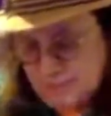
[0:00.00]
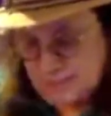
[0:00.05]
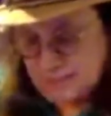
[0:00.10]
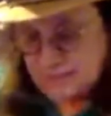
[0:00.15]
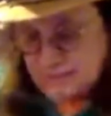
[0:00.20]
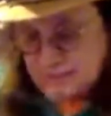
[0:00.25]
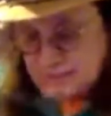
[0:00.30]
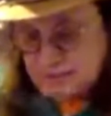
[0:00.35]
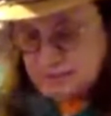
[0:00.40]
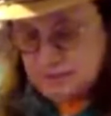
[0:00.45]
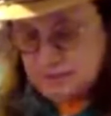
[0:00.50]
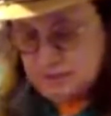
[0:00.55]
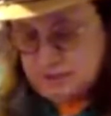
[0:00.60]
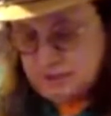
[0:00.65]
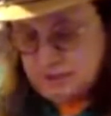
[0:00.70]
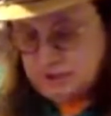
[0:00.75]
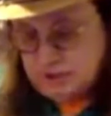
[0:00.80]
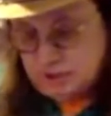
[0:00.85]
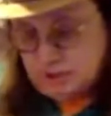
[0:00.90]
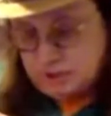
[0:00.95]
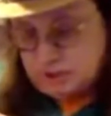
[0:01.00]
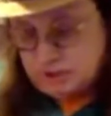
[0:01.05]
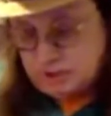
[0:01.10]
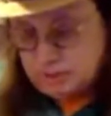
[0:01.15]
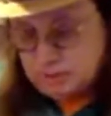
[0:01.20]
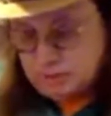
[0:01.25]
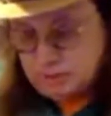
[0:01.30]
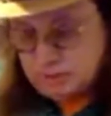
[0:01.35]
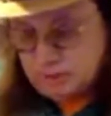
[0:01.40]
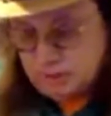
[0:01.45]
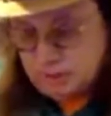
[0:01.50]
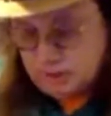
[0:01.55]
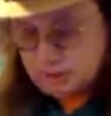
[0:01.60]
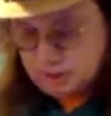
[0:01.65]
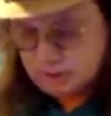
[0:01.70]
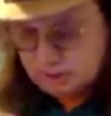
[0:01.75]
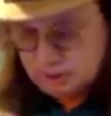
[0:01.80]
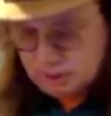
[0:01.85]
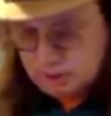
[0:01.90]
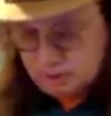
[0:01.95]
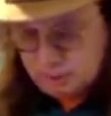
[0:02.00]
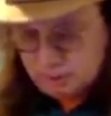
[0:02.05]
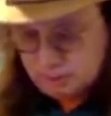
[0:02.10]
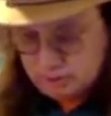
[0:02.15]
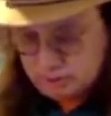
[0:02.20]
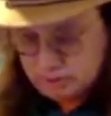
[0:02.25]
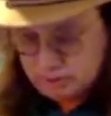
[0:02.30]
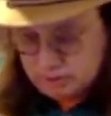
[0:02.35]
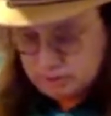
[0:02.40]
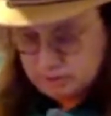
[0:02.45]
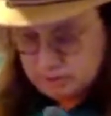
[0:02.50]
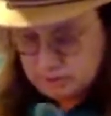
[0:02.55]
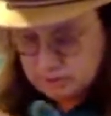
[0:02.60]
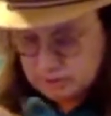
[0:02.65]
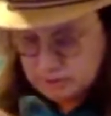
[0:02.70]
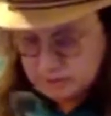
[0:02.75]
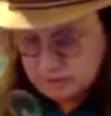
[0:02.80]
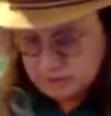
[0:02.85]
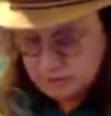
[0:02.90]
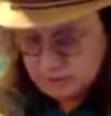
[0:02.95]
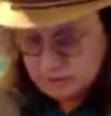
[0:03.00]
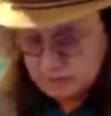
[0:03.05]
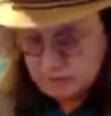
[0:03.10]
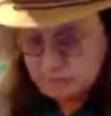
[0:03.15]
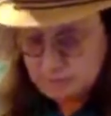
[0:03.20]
Some of these sugar cubes are a little bulkier than others.